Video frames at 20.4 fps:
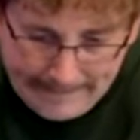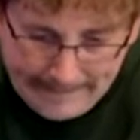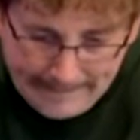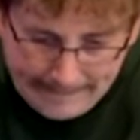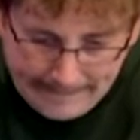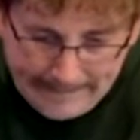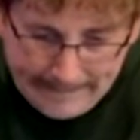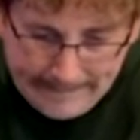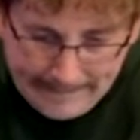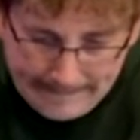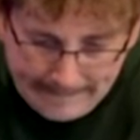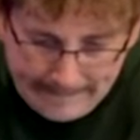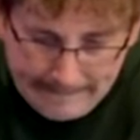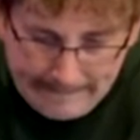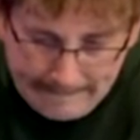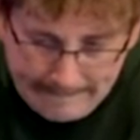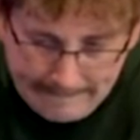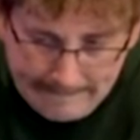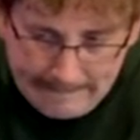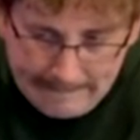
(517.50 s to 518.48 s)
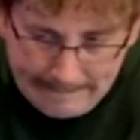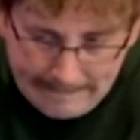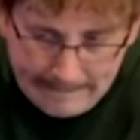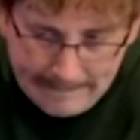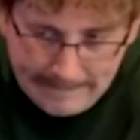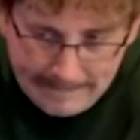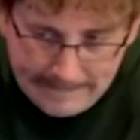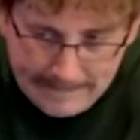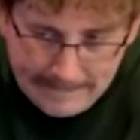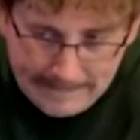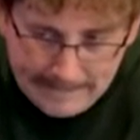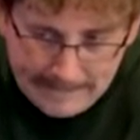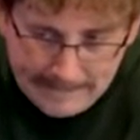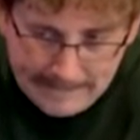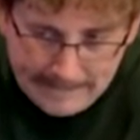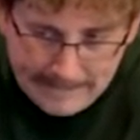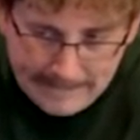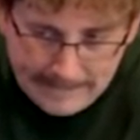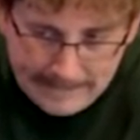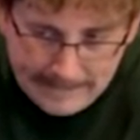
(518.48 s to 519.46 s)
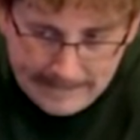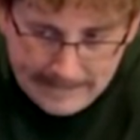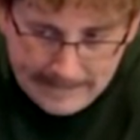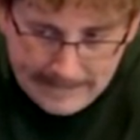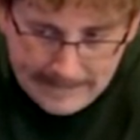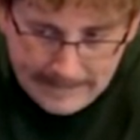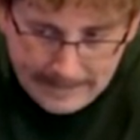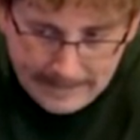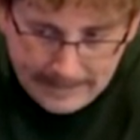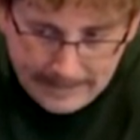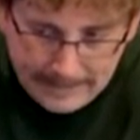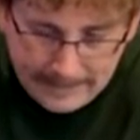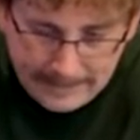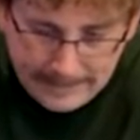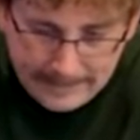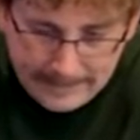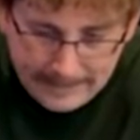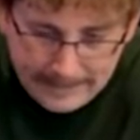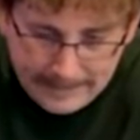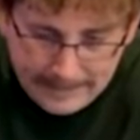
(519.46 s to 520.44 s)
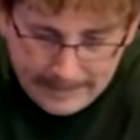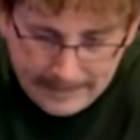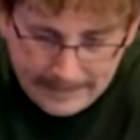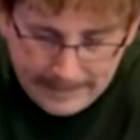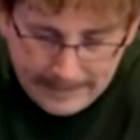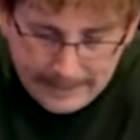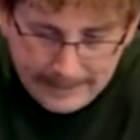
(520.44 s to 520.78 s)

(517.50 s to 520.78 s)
This person isn't speaking.